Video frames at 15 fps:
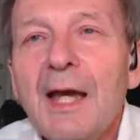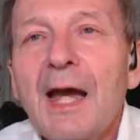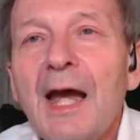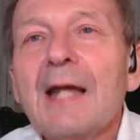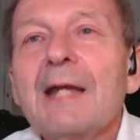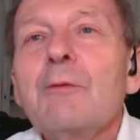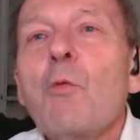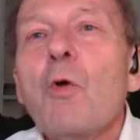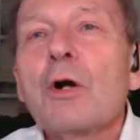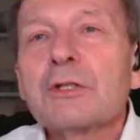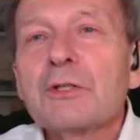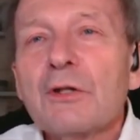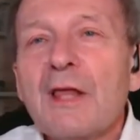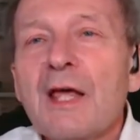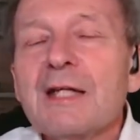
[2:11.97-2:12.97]
And what
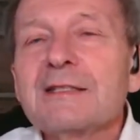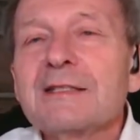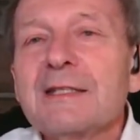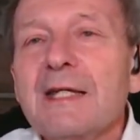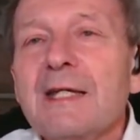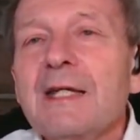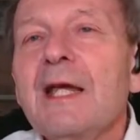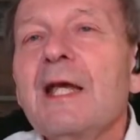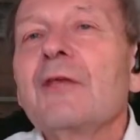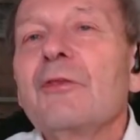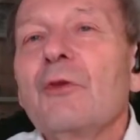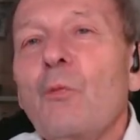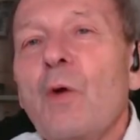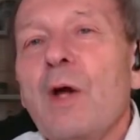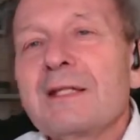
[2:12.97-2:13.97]
do they see?
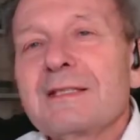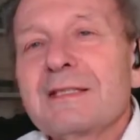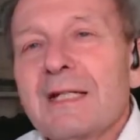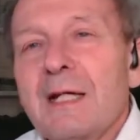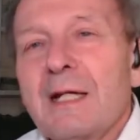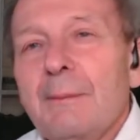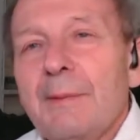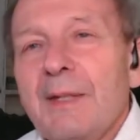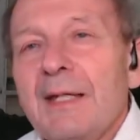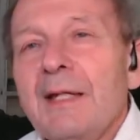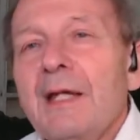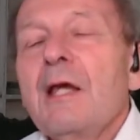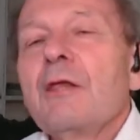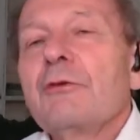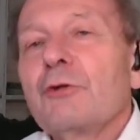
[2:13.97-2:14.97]
The West
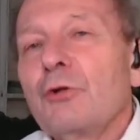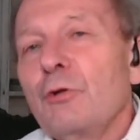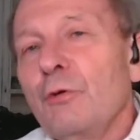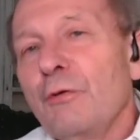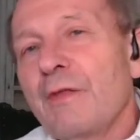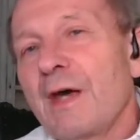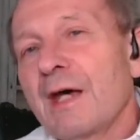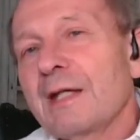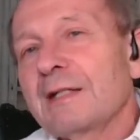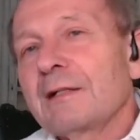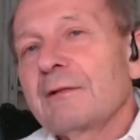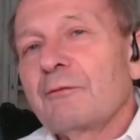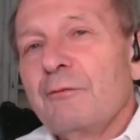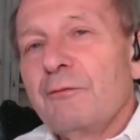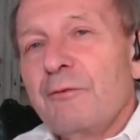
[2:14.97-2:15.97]
coming through
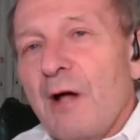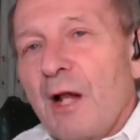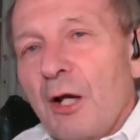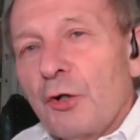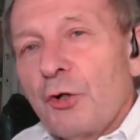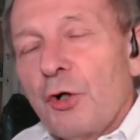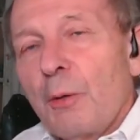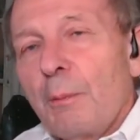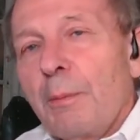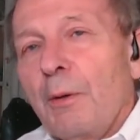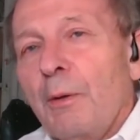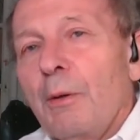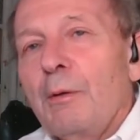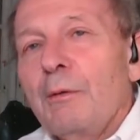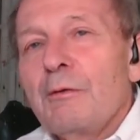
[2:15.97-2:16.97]
that
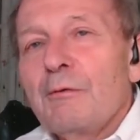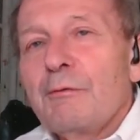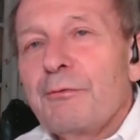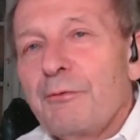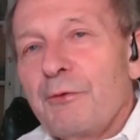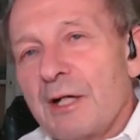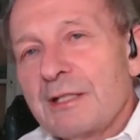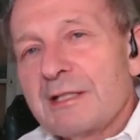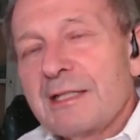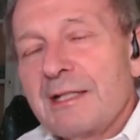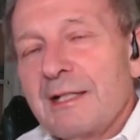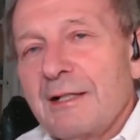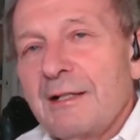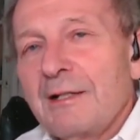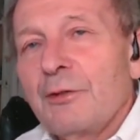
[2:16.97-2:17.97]
vulnerable
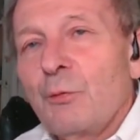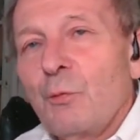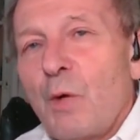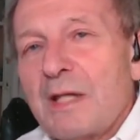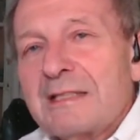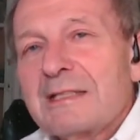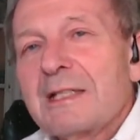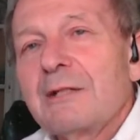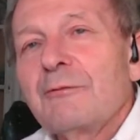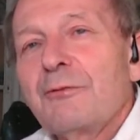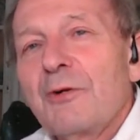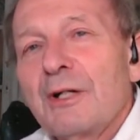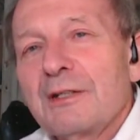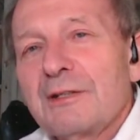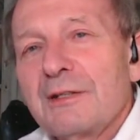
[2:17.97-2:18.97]
frontier, the Western
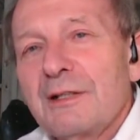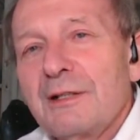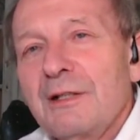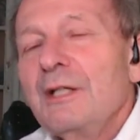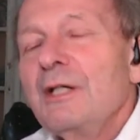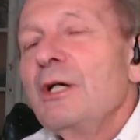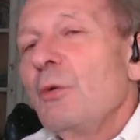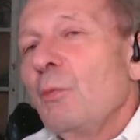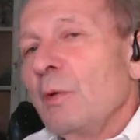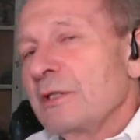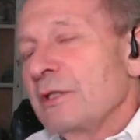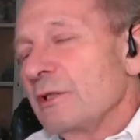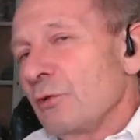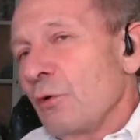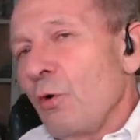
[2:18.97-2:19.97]
frontier,
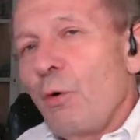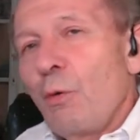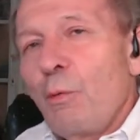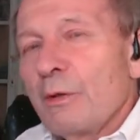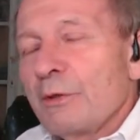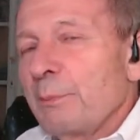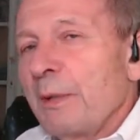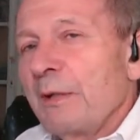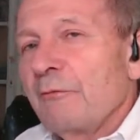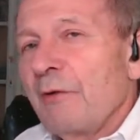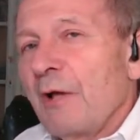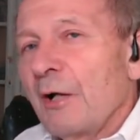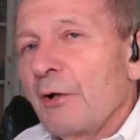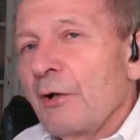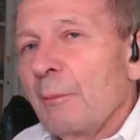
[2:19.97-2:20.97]
which has always been
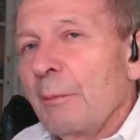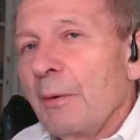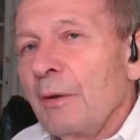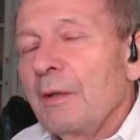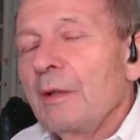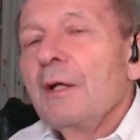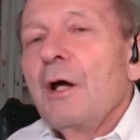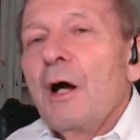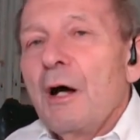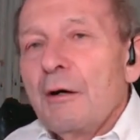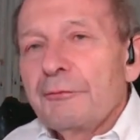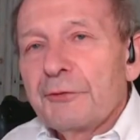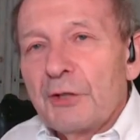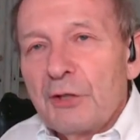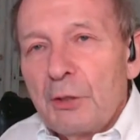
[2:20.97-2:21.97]
vulnerable
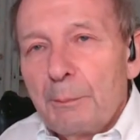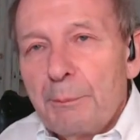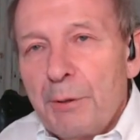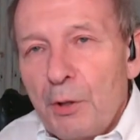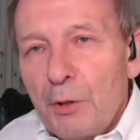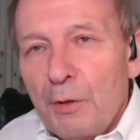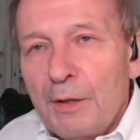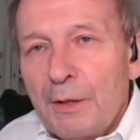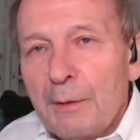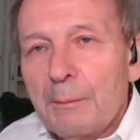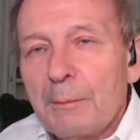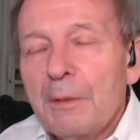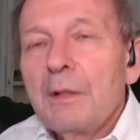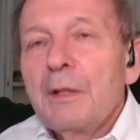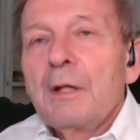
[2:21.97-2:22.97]
after
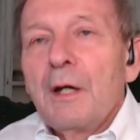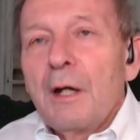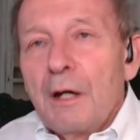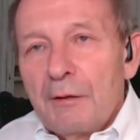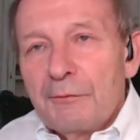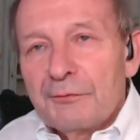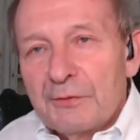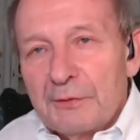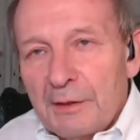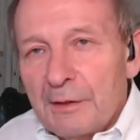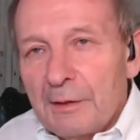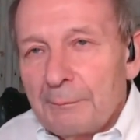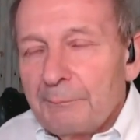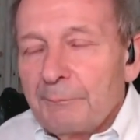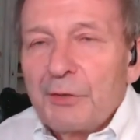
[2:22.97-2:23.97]
Napoleon,
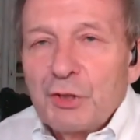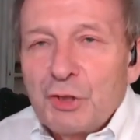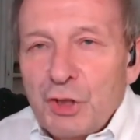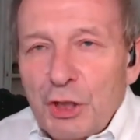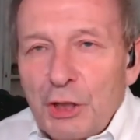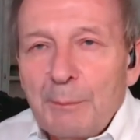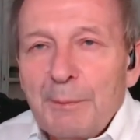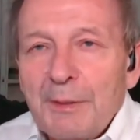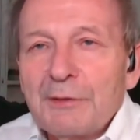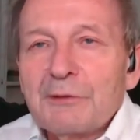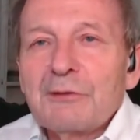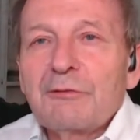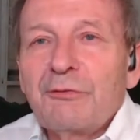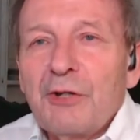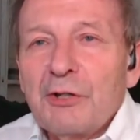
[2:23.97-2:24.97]
after the Germans'